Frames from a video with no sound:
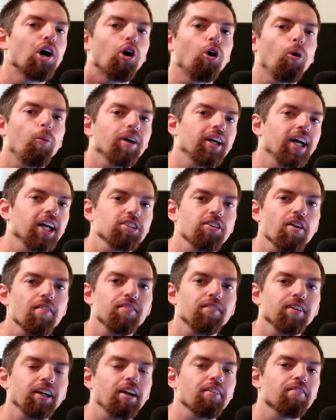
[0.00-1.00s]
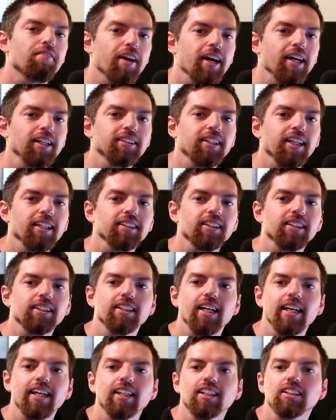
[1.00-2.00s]
Hope you guys are having a freaking fantastic
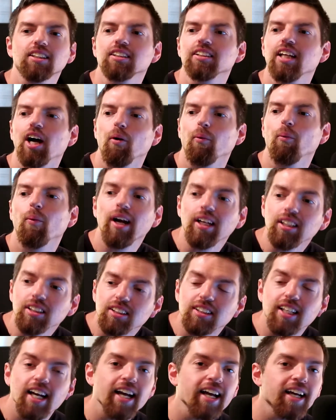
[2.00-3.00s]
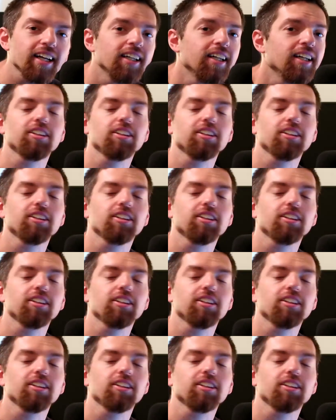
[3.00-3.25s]
day. It's now Wednesday.